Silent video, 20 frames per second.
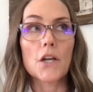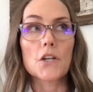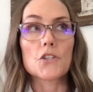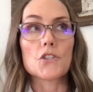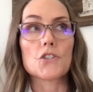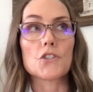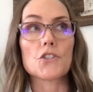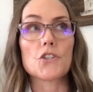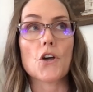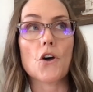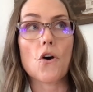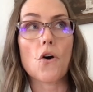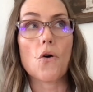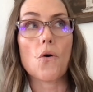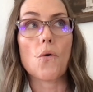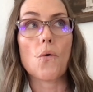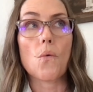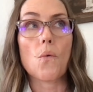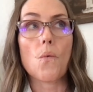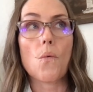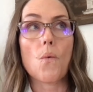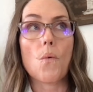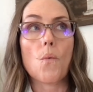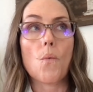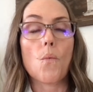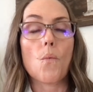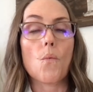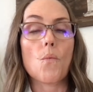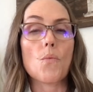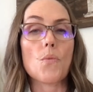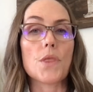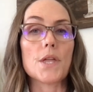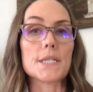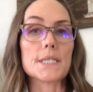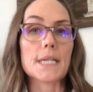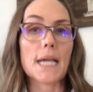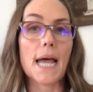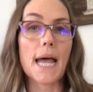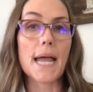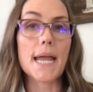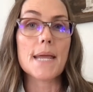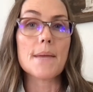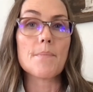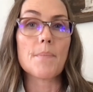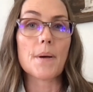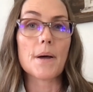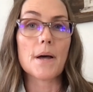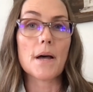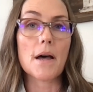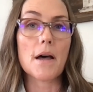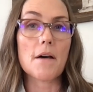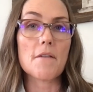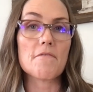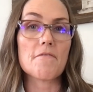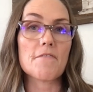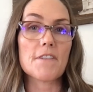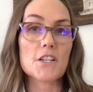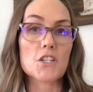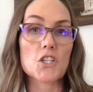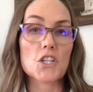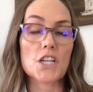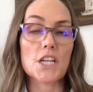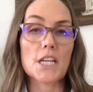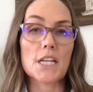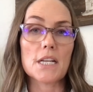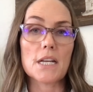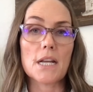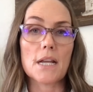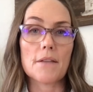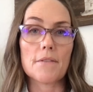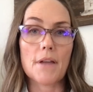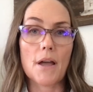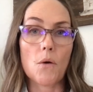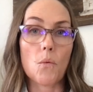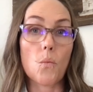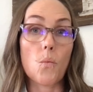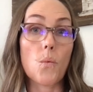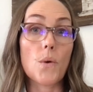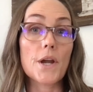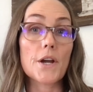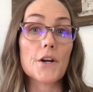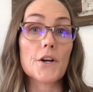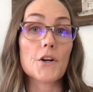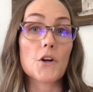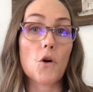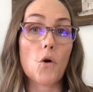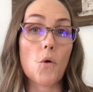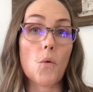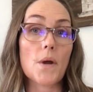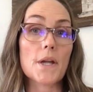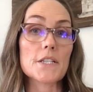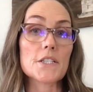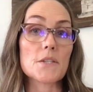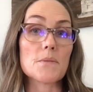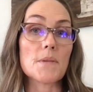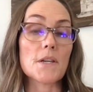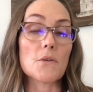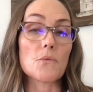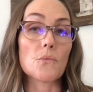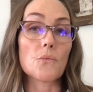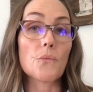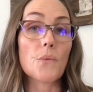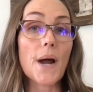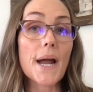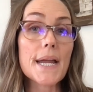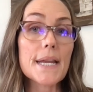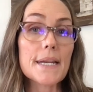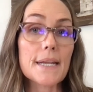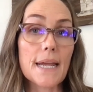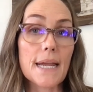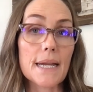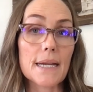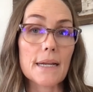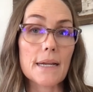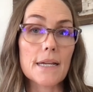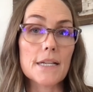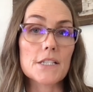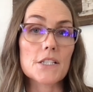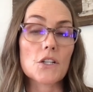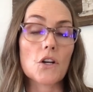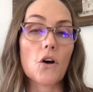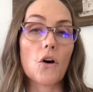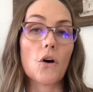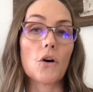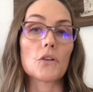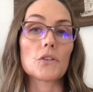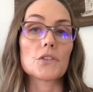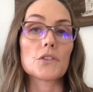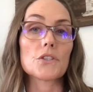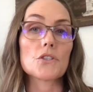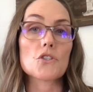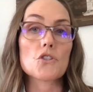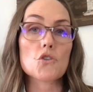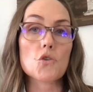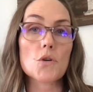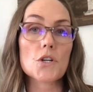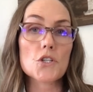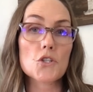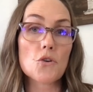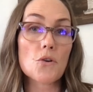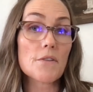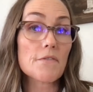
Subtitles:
So, the type of fiction that we're going to be writing is called short